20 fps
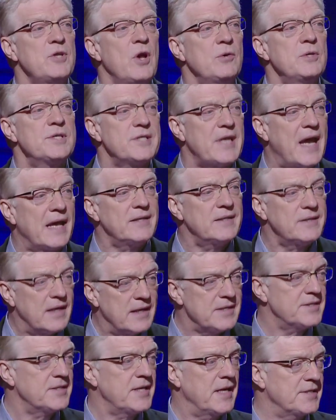Ken
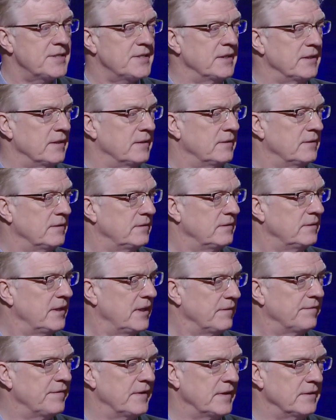Robinson, another one of the great
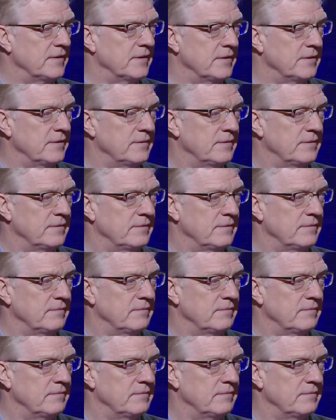thinkers in this field,